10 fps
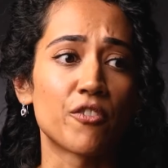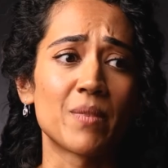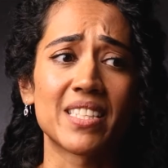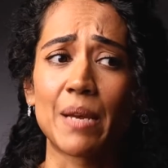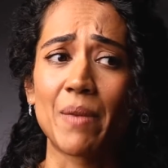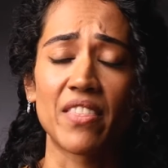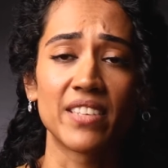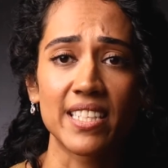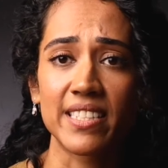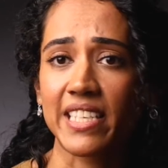from the same
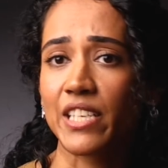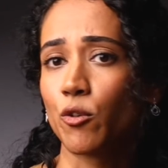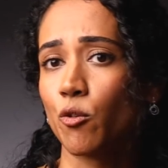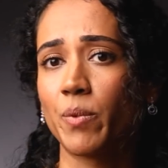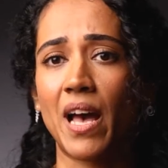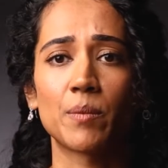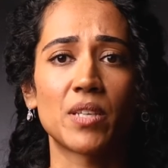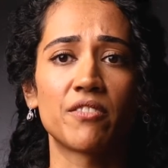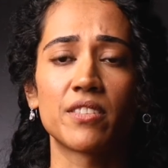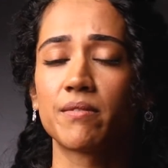ethnicity or perhaps
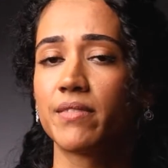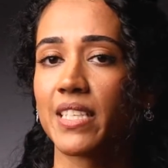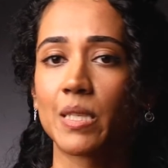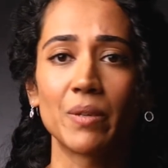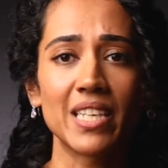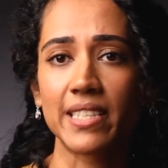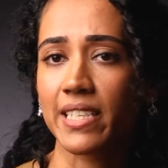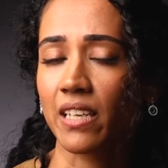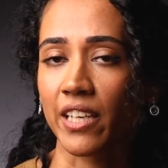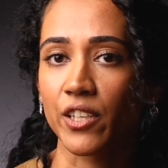have a
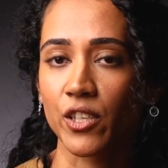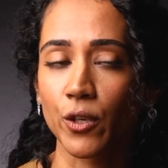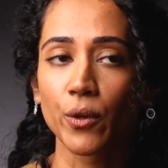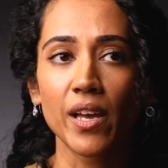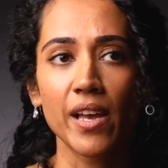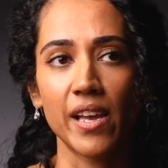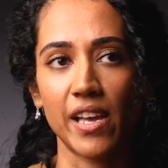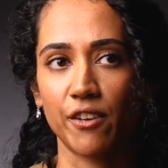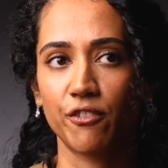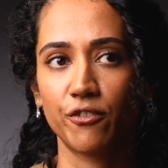disability like you.
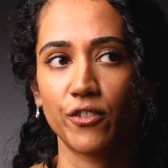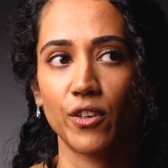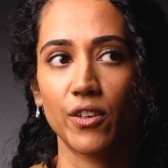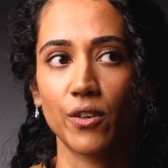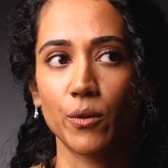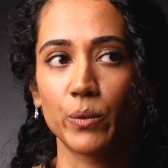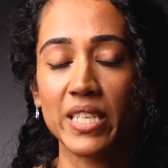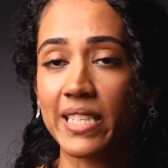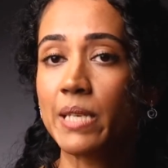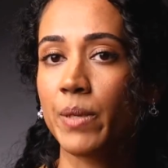If
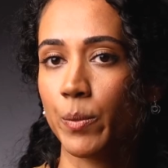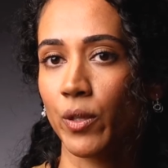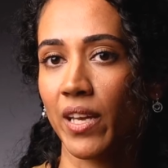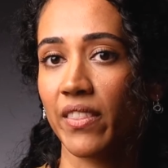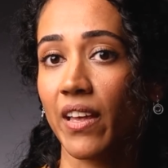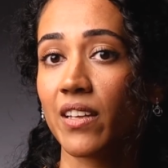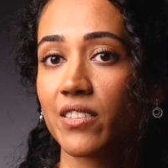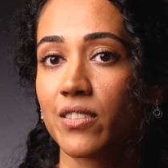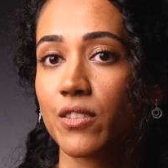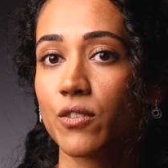we see people like that